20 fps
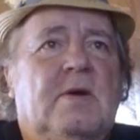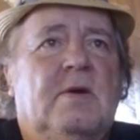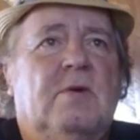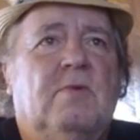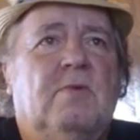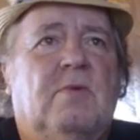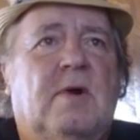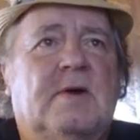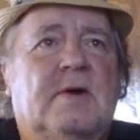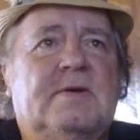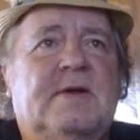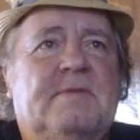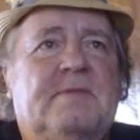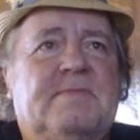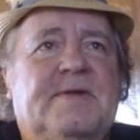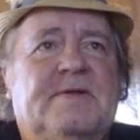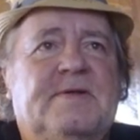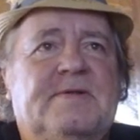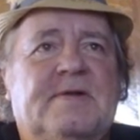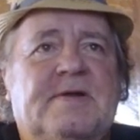Welcome
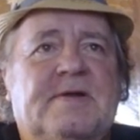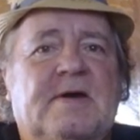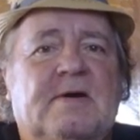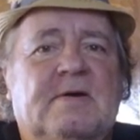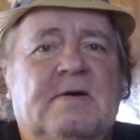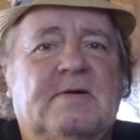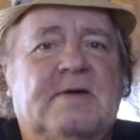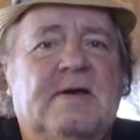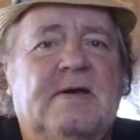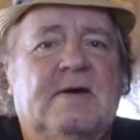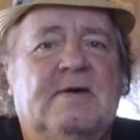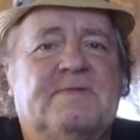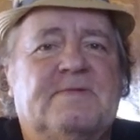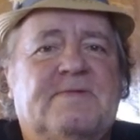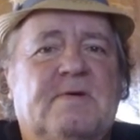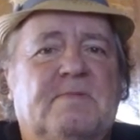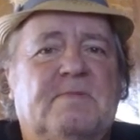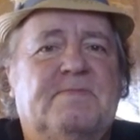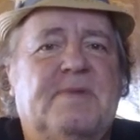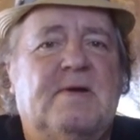to the Doghouse.
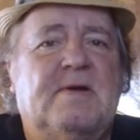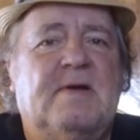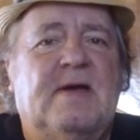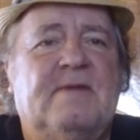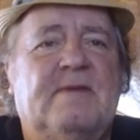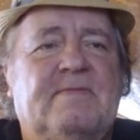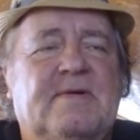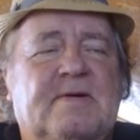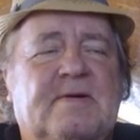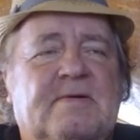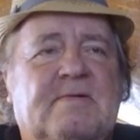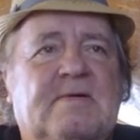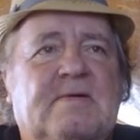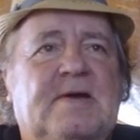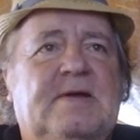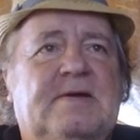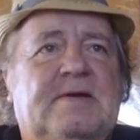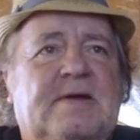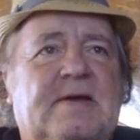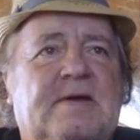Hope you're having a
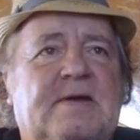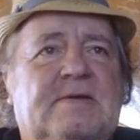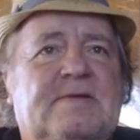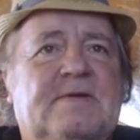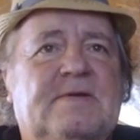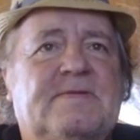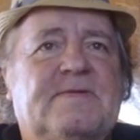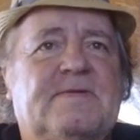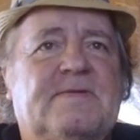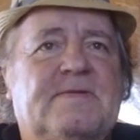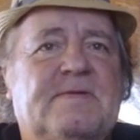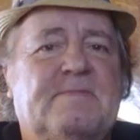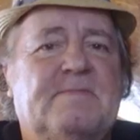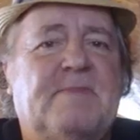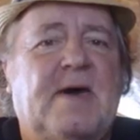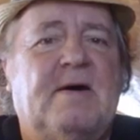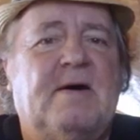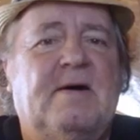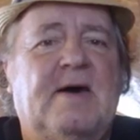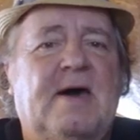great day. This is
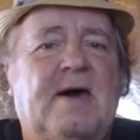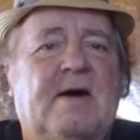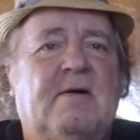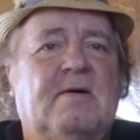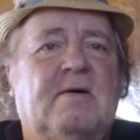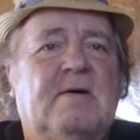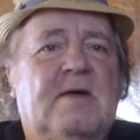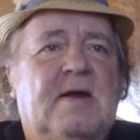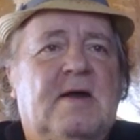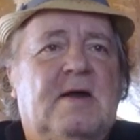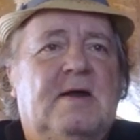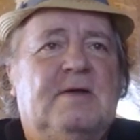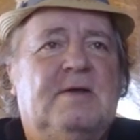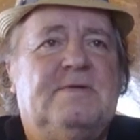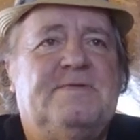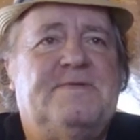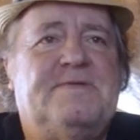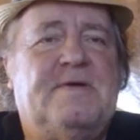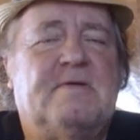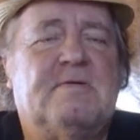about how
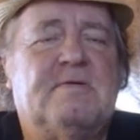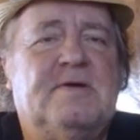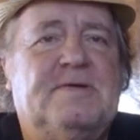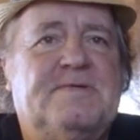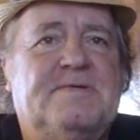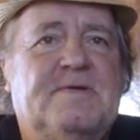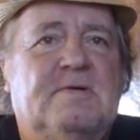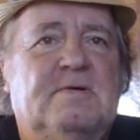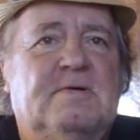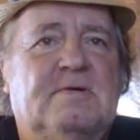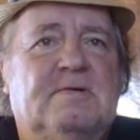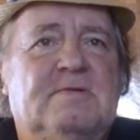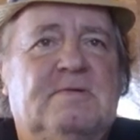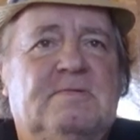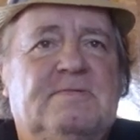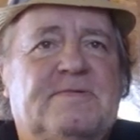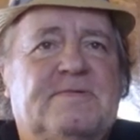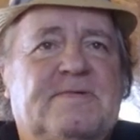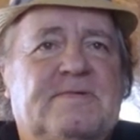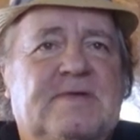Jerry
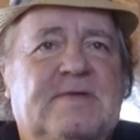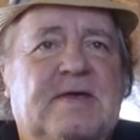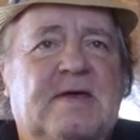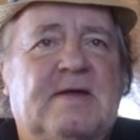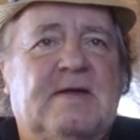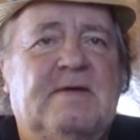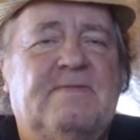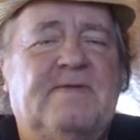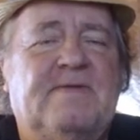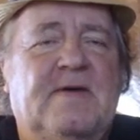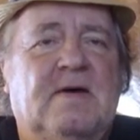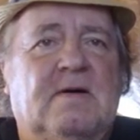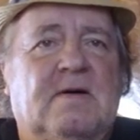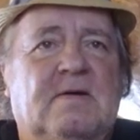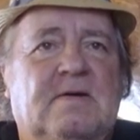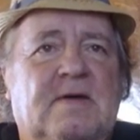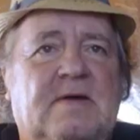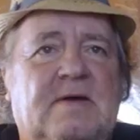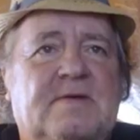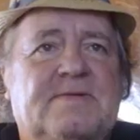Jones of the
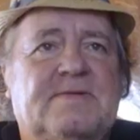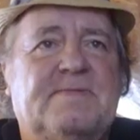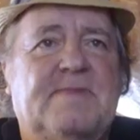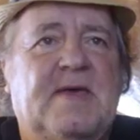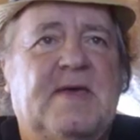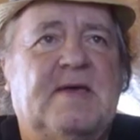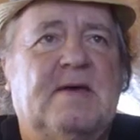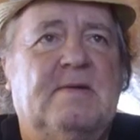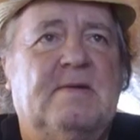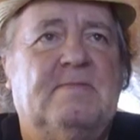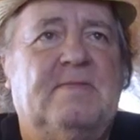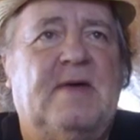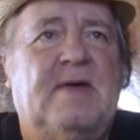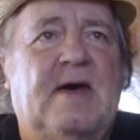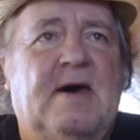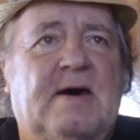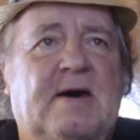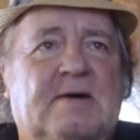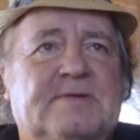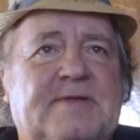NFL has become
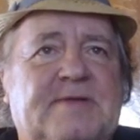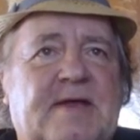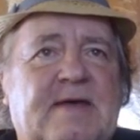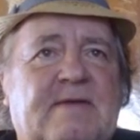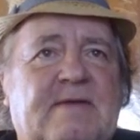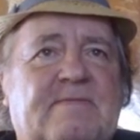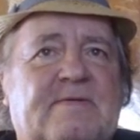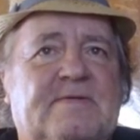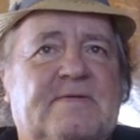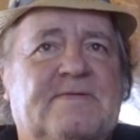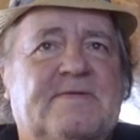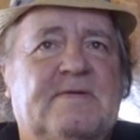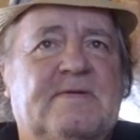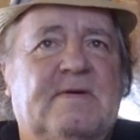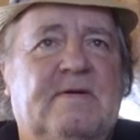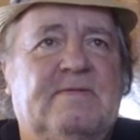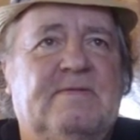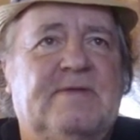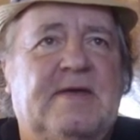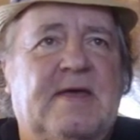Al Davis
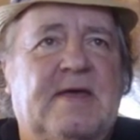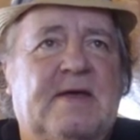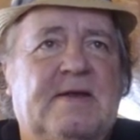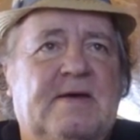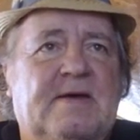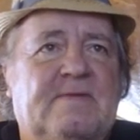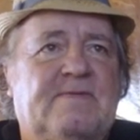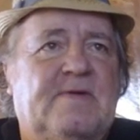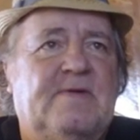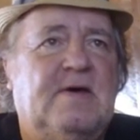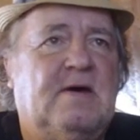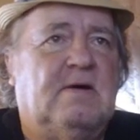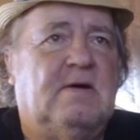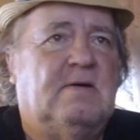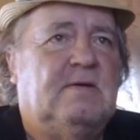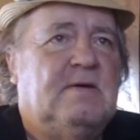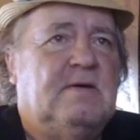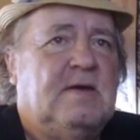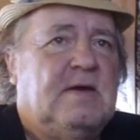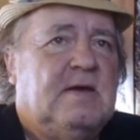of the NFL.
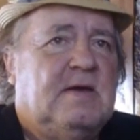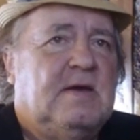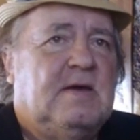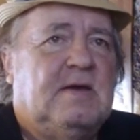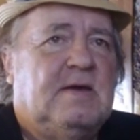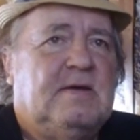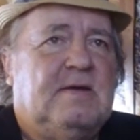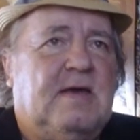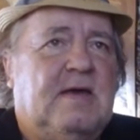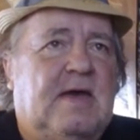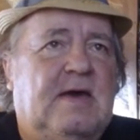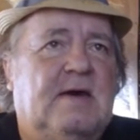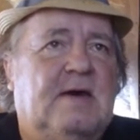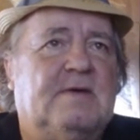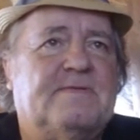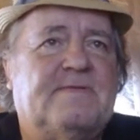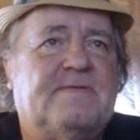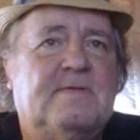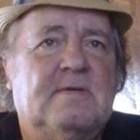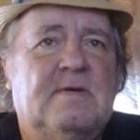Yes,